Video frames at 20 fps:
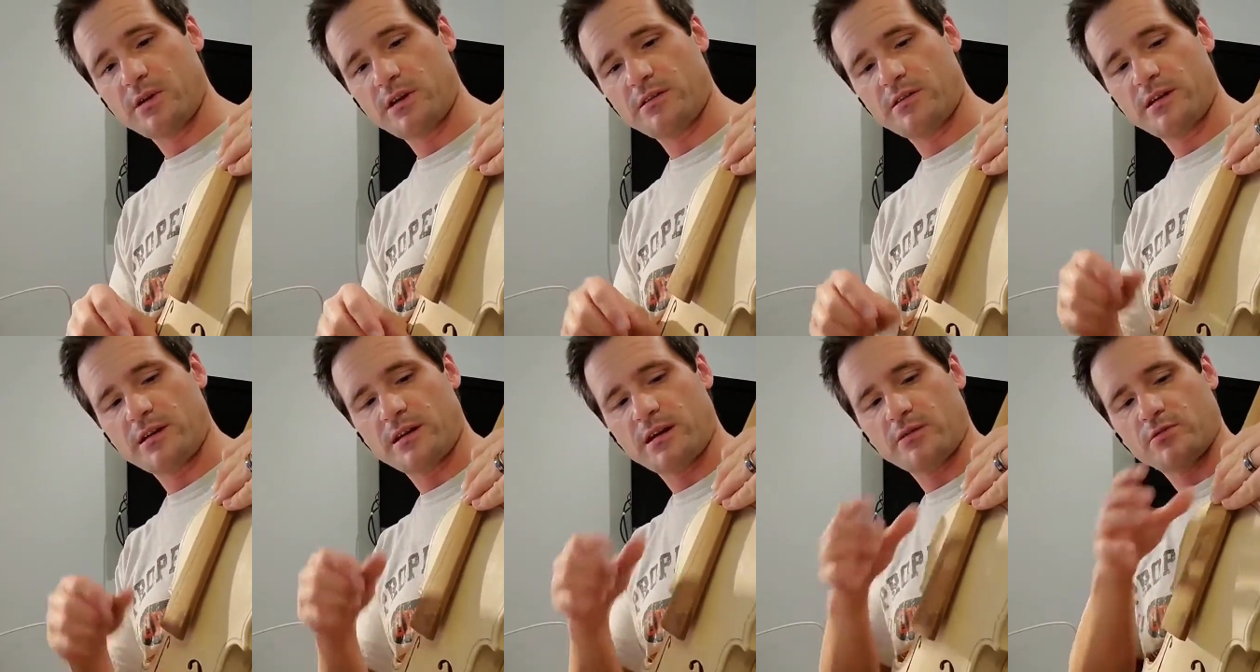
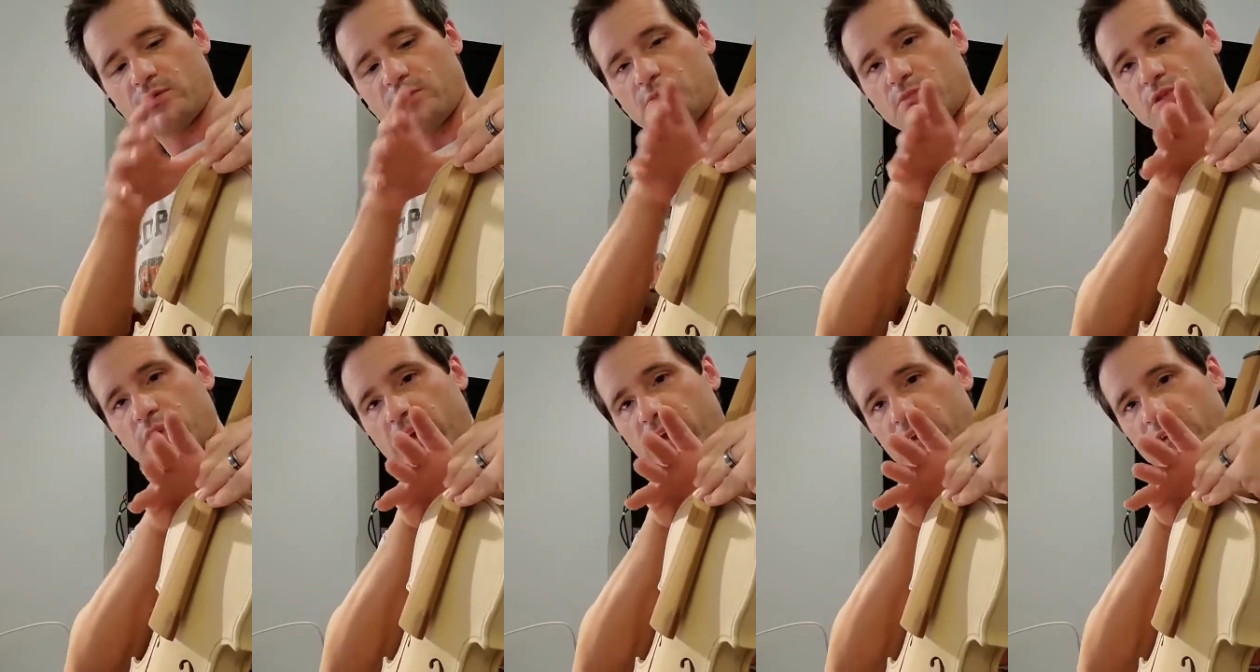Then I will
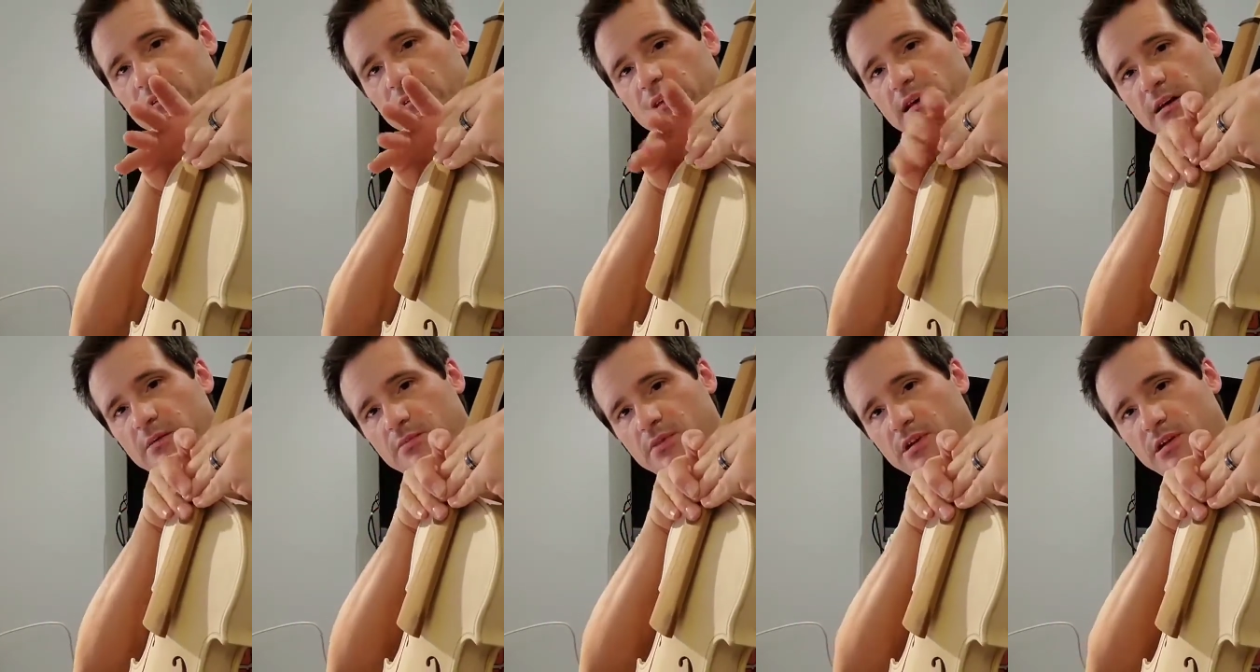put a
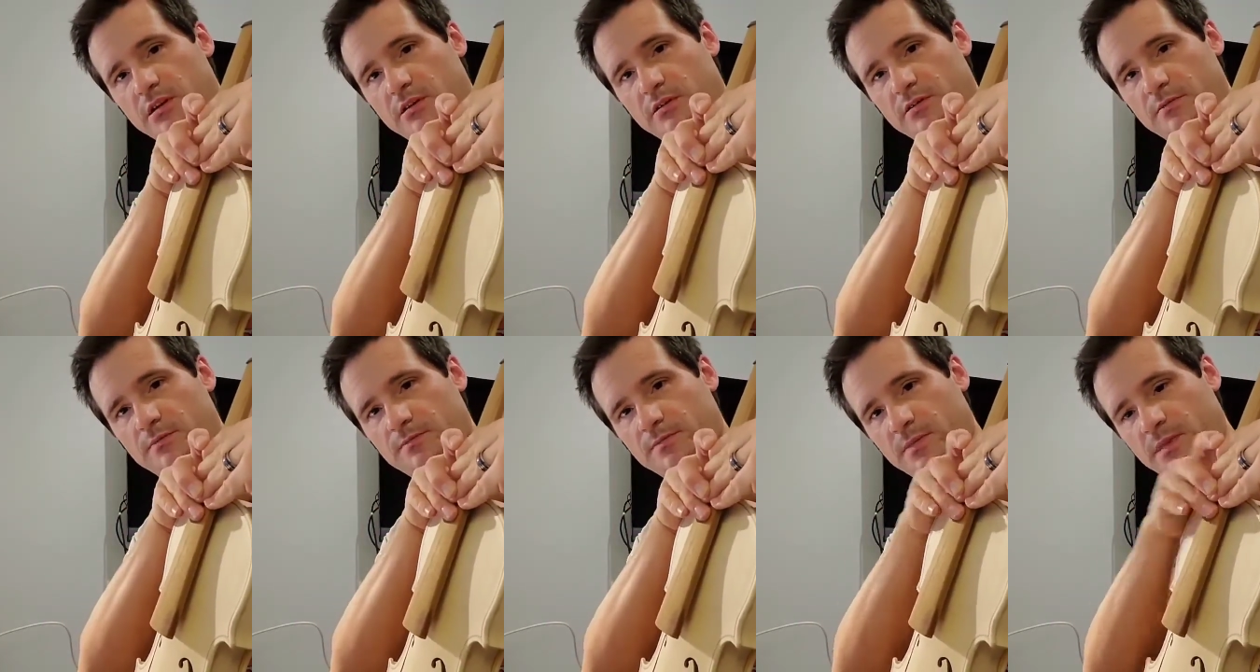clamp
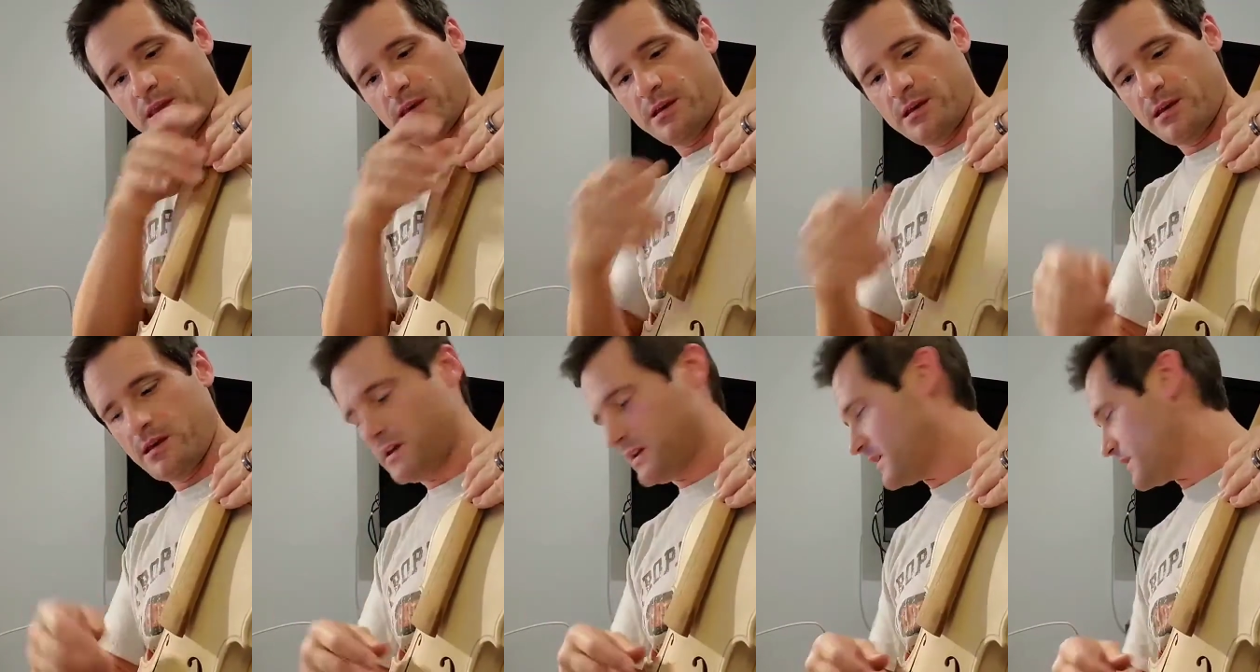here.
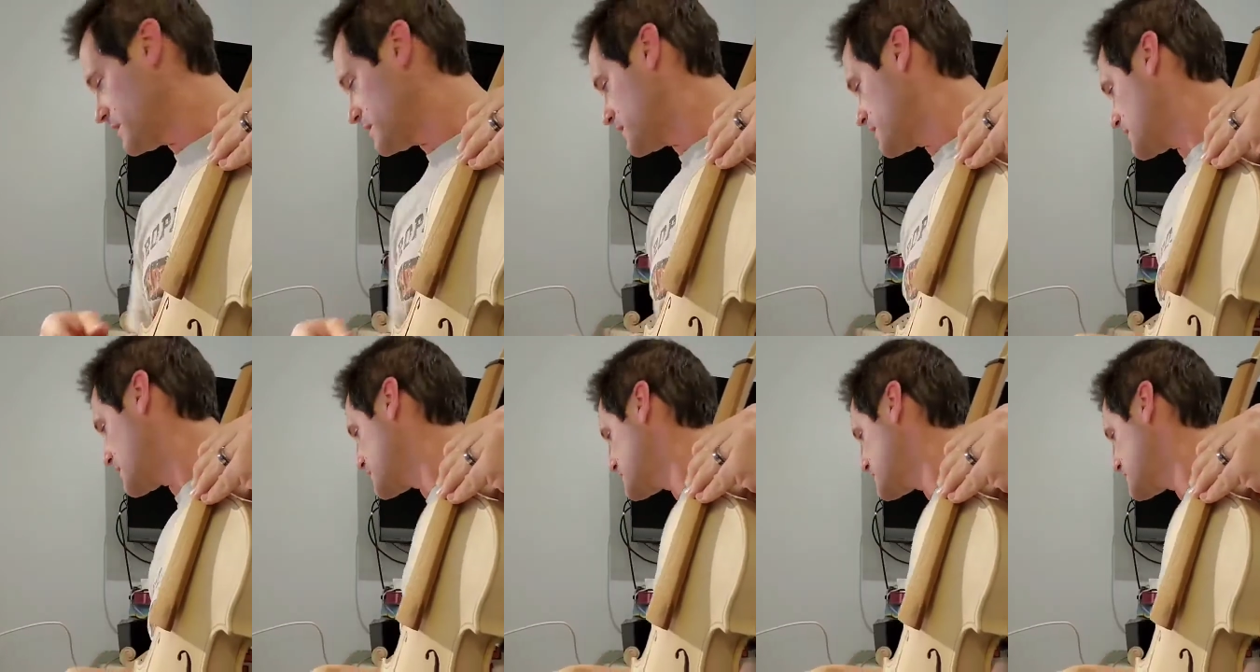And then I